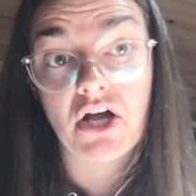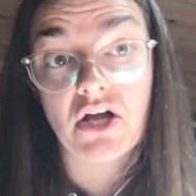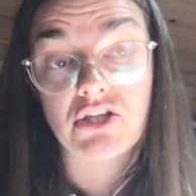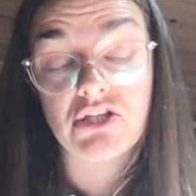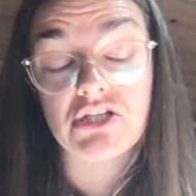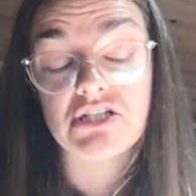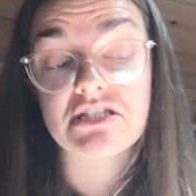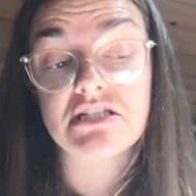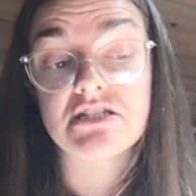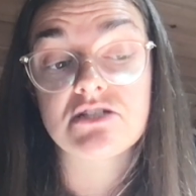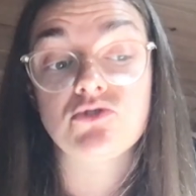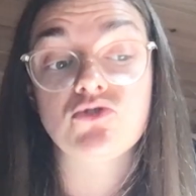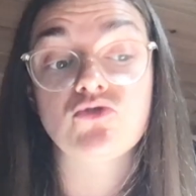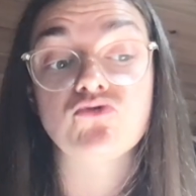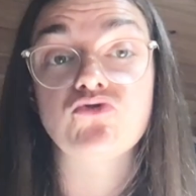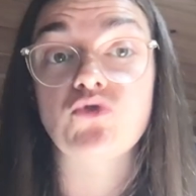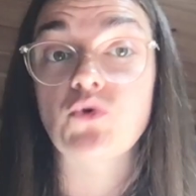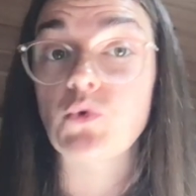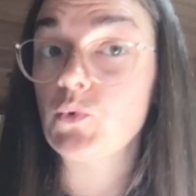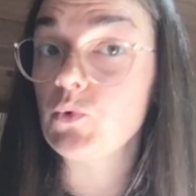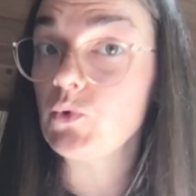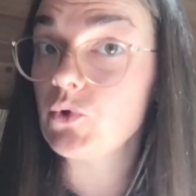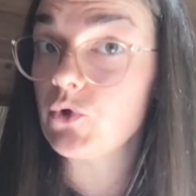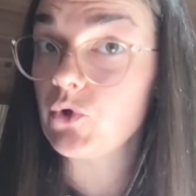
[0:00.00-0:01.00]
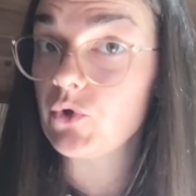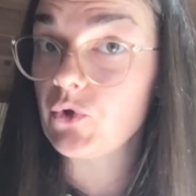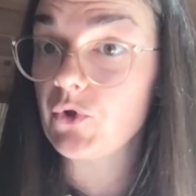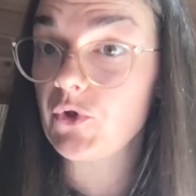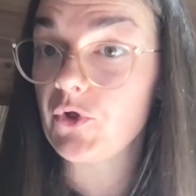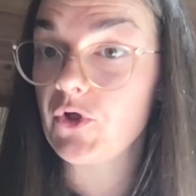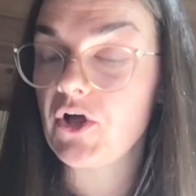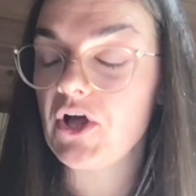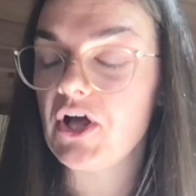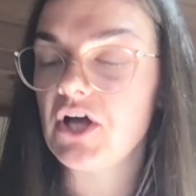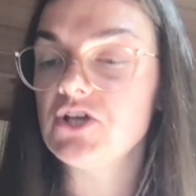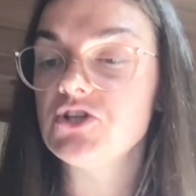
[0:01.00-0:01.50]
This is the rule.
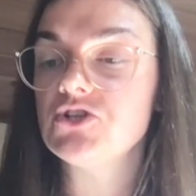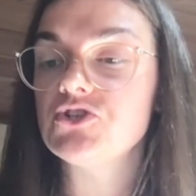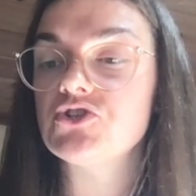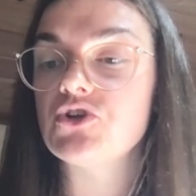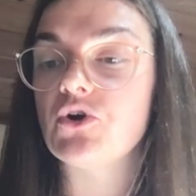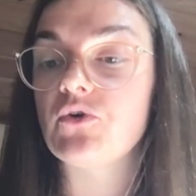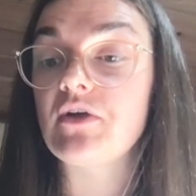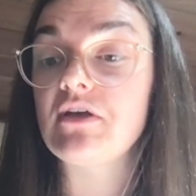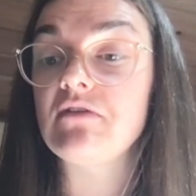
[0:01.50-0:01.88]
So